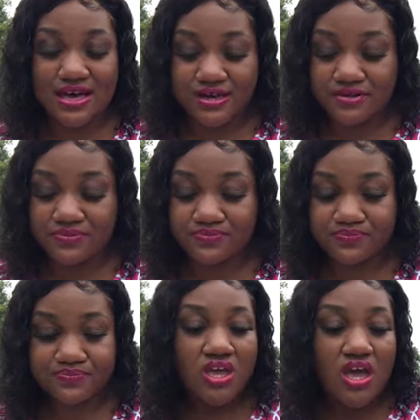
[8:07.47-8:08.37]
item.
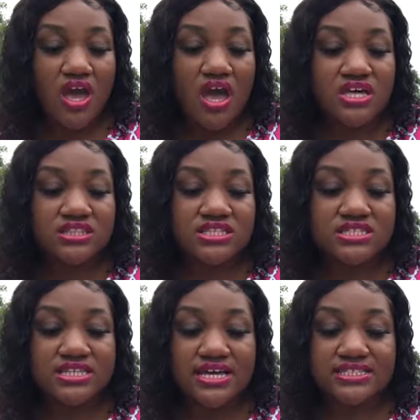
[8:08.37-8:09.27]

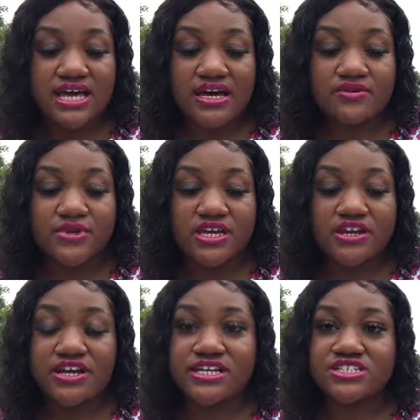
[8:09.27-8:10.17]
This next item
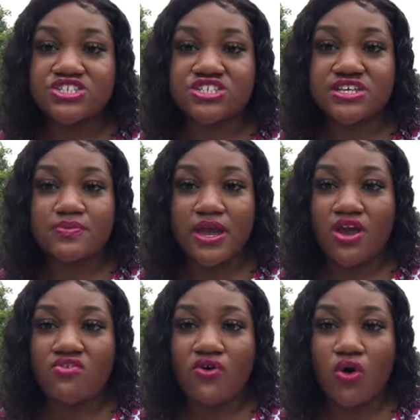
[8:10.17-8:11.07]
here is just a
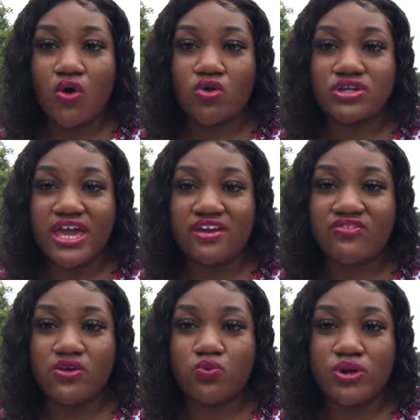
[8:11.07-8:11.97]
pair of Old
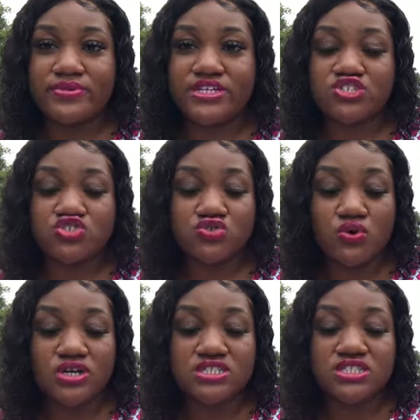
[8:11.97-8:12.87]
Navy women's
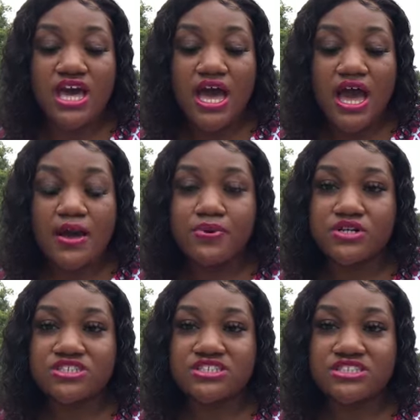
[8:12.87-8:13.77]
shorts. I
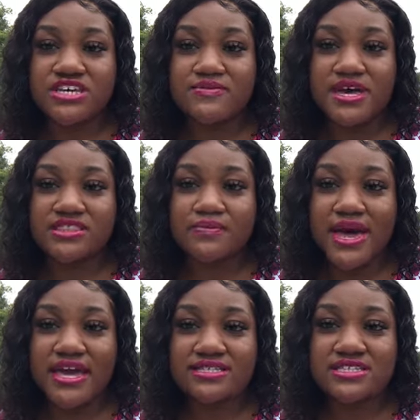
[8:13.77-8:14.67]
purchased them at the
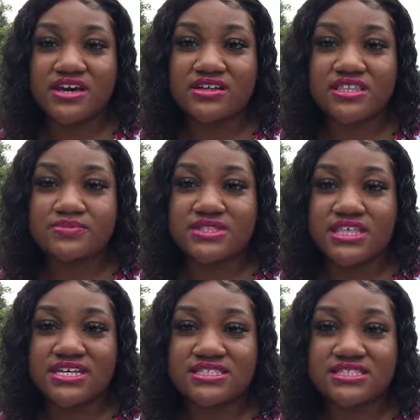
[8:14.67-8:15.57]
bag sale at the
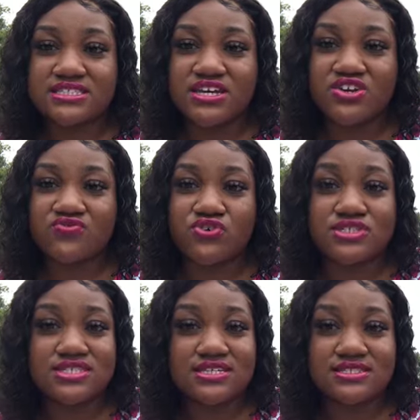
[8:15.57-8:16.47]
Bethesda Center for
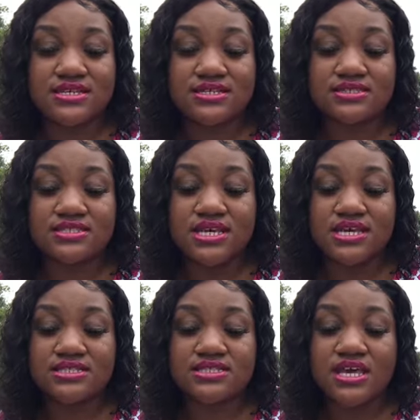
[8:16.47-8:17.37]
16
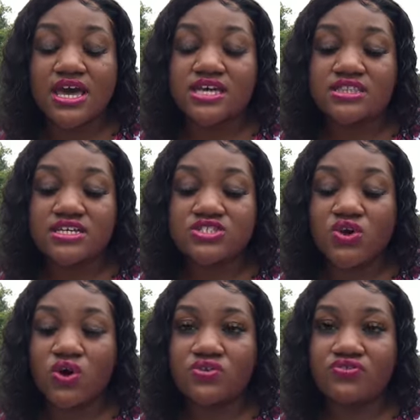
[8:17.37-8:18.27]
cents. They
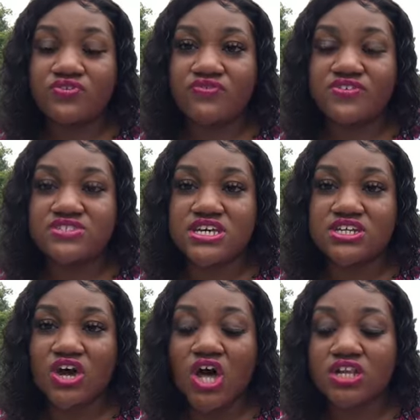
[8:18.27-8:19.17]
sold for
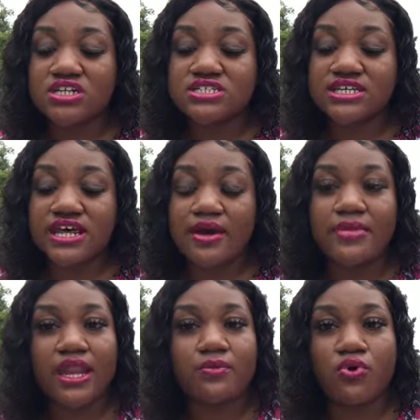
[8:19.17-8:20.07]
$15 and I
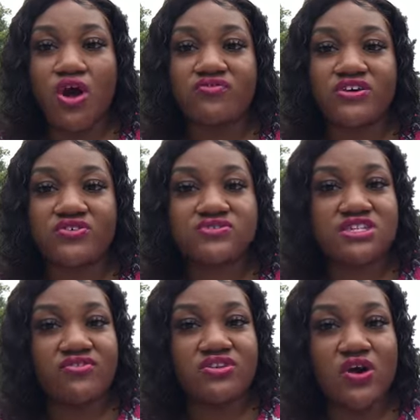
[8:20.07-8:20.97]
made a profit of
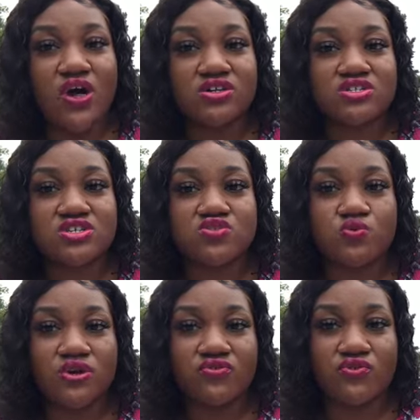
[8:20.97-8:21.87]

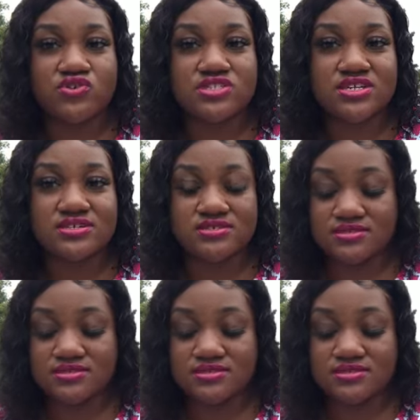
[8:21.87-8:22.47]
$7.24.